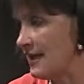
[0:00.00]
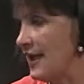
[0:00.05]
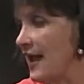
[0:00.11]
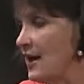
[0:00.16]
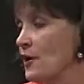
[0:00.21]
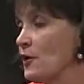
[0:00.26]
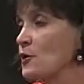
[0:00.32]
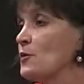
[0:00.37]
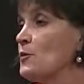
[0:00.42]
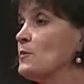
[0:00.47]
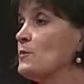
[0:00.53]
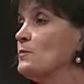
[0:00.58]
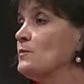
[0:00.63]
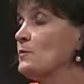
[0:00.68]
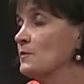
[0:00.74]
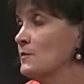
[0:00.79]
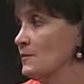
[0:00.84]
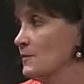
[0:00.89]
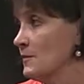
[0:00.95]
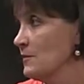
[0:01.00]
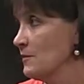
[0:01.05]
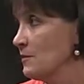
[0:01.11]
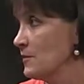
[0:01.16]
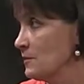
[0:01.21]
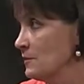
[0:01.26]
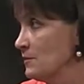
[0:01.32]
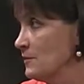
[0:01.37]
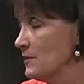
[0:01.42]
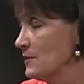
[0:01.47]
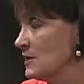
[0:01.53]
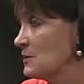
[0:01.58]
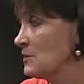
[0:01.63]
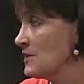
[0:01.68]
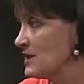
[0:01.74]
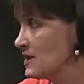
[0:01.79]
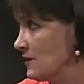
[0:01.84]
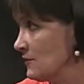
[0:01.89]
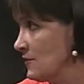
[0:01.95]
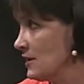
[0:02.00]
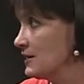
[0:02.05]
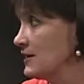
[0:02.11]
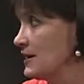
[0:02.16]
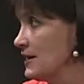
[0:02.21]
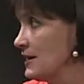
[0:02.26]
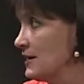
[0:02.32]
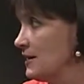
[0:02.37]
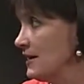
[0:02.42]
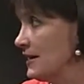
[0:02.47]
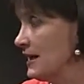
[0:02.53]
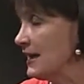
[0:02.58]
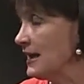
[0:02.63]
and I know you specifically